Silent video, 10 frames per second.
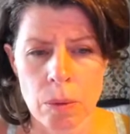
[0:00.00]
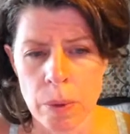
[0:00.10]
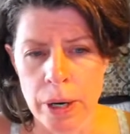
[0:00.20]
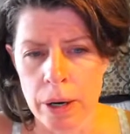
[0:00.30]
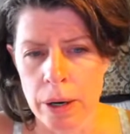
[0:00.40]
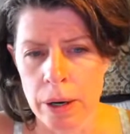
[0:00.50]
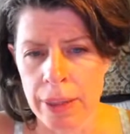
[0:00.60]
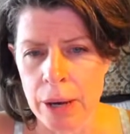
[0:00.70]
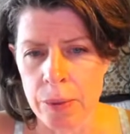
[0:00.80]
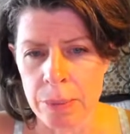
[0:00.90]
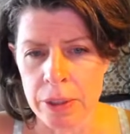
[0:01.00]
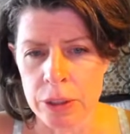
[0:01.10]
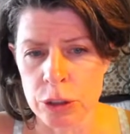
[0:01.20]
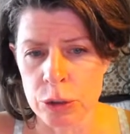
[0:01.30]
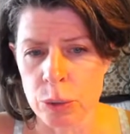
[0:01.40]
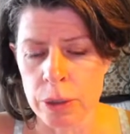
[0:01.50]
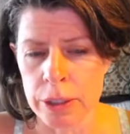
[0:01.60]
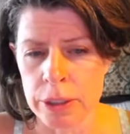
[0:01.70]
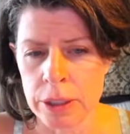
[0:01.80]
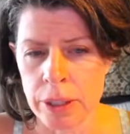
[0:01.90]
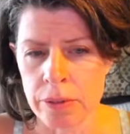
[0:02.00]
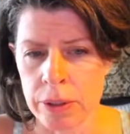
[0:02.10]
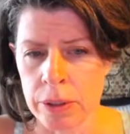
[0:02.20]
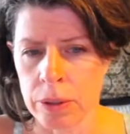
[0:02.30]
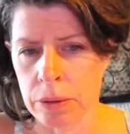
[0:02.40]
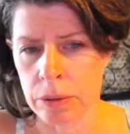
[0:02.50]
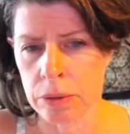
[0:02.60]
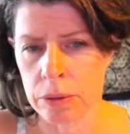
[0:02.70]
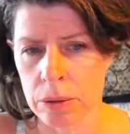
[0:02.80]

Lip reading: where that would be the storage of the news.